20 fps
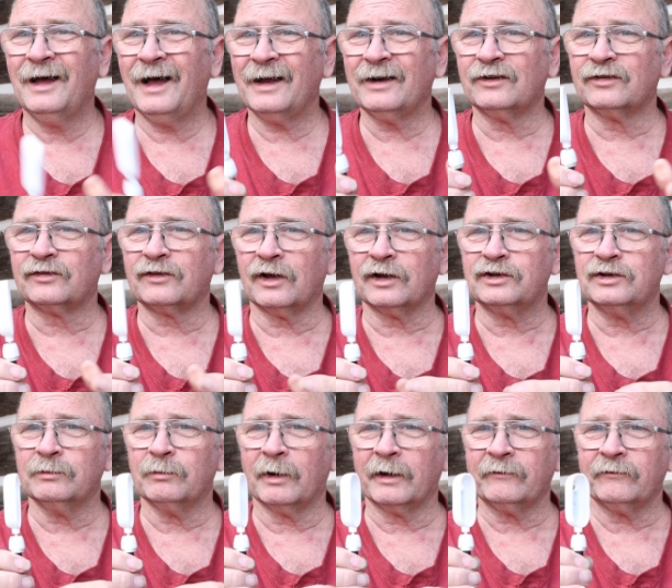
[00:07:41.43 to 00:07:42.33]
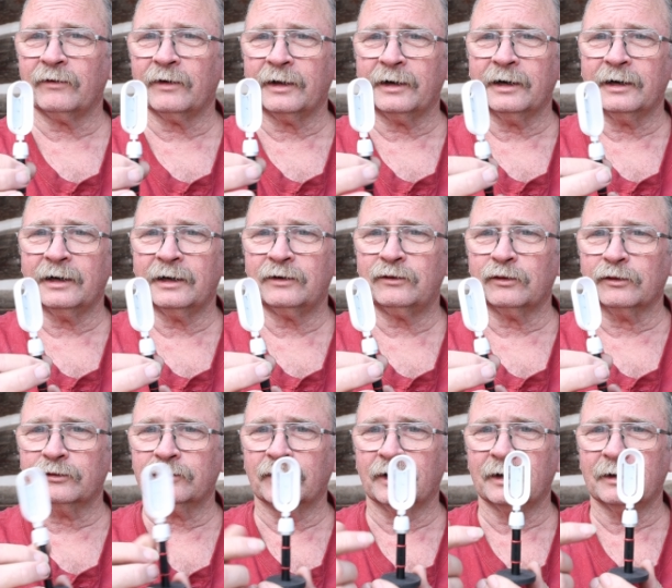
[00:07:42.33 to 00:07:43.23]
I just thought you might find it
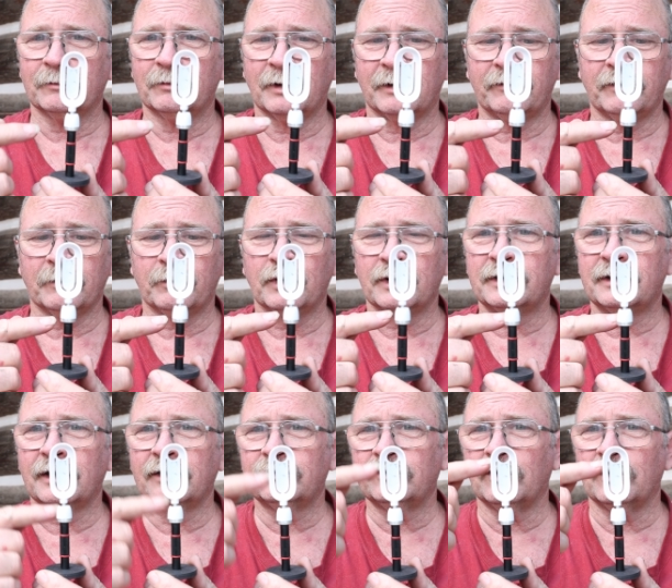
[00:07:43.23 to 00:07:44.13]
interesting. But if you put this